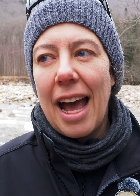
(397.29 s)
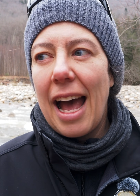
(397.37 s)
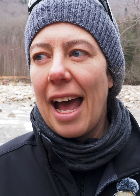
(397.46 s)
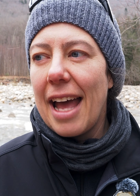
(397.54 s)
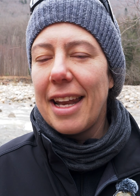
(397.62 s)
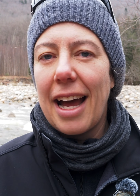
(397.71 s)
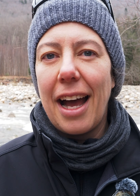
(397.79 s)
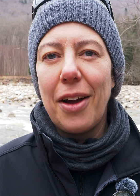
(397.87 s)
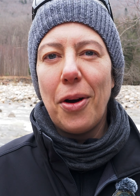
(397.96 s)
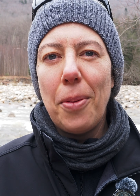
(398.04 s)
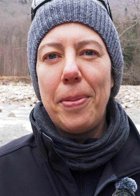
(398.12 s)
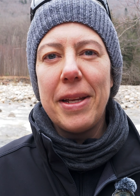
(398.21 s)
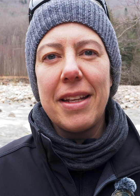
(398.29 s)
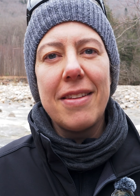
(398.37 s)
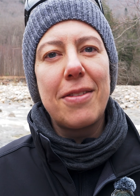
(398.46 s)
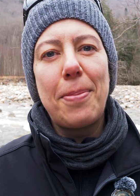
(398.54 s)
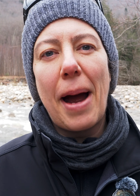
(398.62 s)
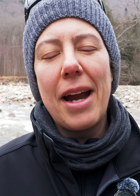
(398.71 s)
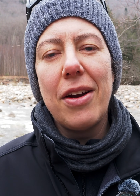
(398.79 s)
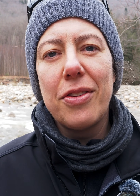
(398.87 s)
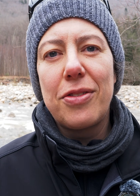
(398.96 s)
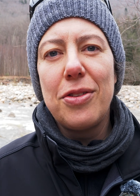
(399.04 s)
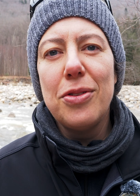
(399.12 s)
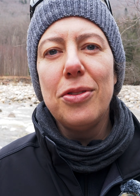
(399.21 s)
and I hope it
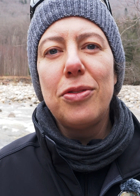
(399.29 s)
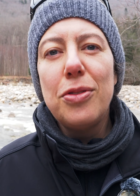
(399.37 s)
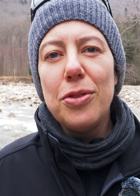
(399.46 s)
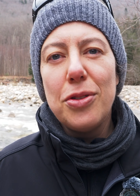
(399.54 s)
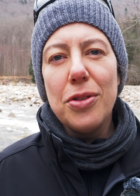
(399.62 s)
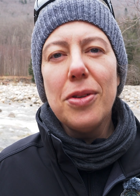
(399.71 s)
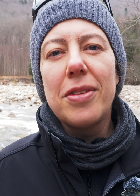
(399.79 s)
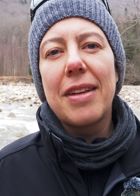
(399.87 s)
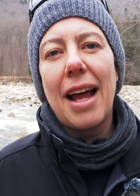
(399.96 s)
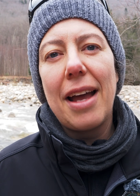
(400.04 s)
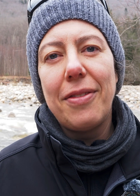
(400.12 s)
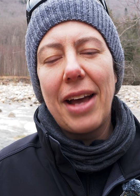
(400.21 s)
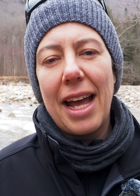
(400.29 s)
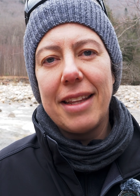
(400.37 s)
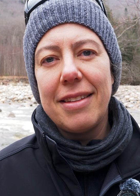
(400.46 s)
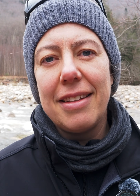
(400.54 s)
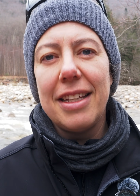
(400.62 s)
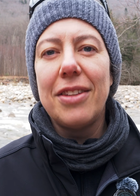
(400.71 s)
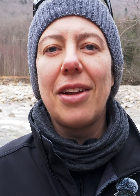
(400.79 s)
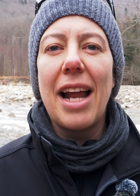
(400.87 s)
inspires you to use LiveND,